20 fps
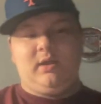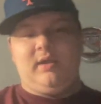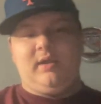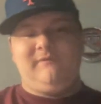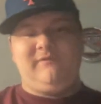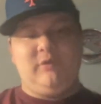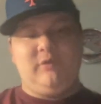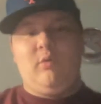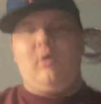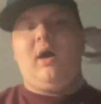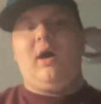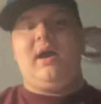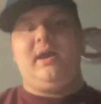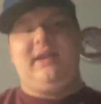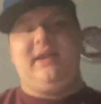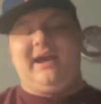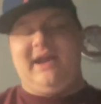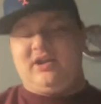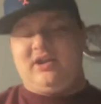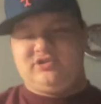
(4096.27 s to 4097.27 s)
If you
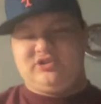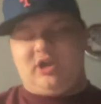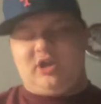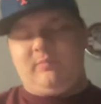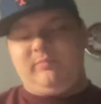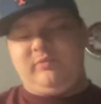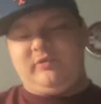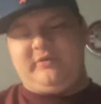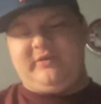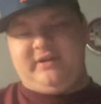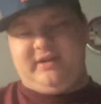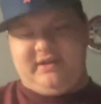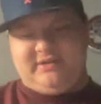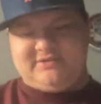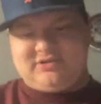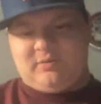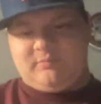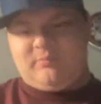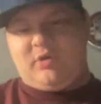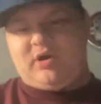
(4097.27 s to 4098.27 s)
want, I actually uploaded it.
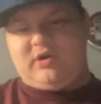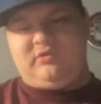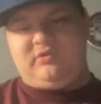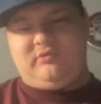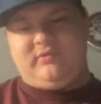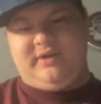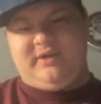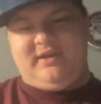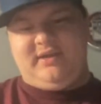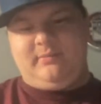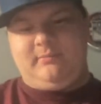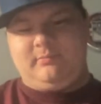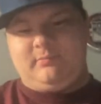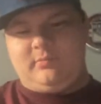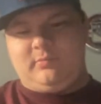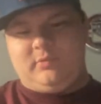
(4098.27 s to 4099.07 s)
It's on part 3.